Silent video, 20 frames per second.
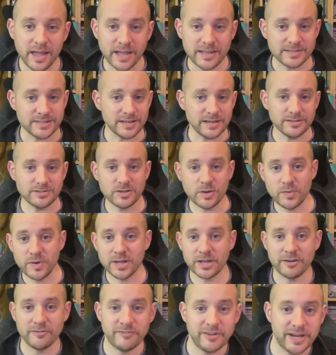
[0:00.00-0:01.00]
Instead of
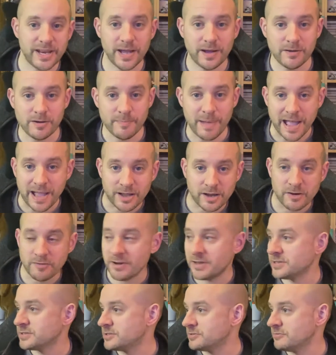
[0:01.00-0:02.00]
doing a video about
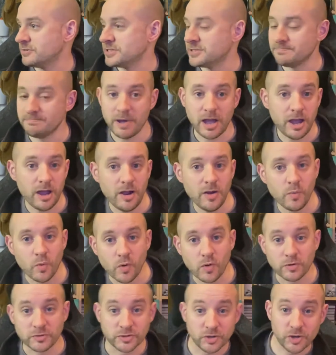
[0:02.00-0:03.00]
Gran Turismo
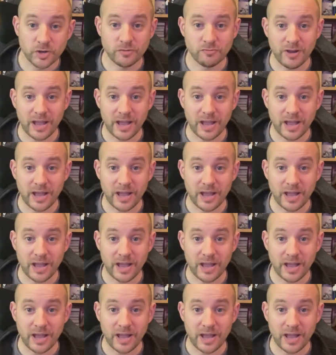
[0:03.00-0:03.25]
or Dirt